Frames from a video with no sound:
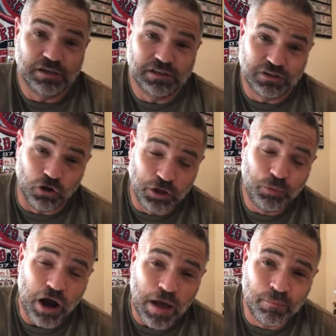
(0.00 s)
The only
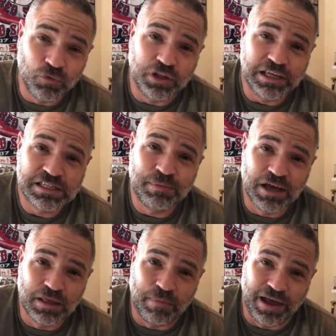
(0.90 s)
problem with
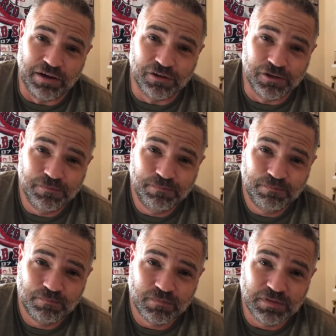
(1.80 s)
Isabel Abandel,
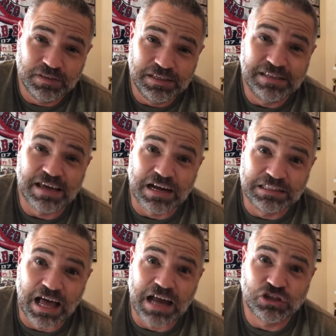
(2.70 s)
he's got a
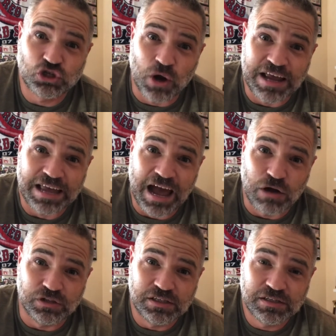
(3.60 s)
lot of
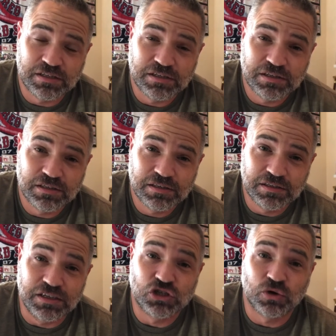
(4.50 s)
strikeouts
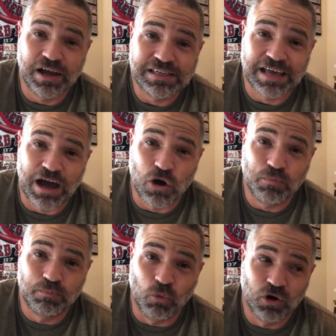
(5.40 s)
he strikes
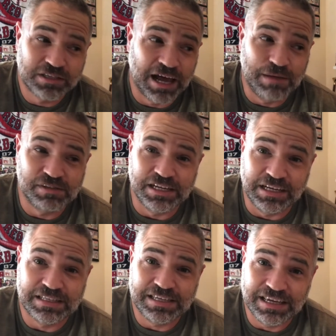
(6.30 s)
out more times than he
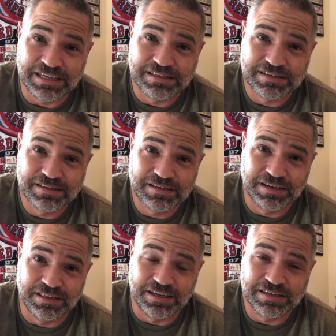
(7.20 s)
gets hits. I
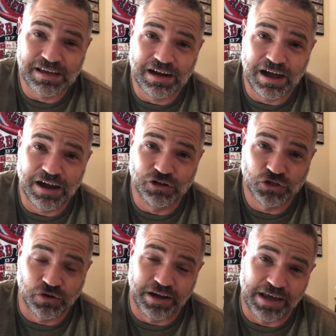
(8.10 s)
think he's got a higher
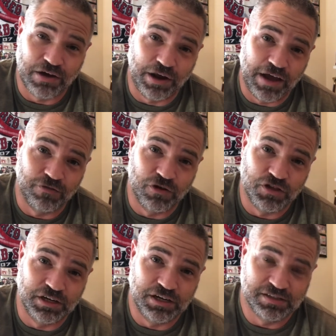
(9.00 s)
strikeout average
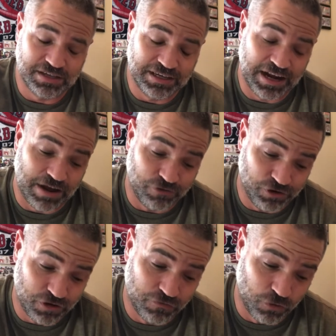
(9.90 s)
than he does a hit
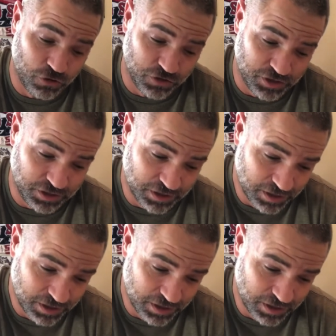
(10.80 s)
average, unfortunately.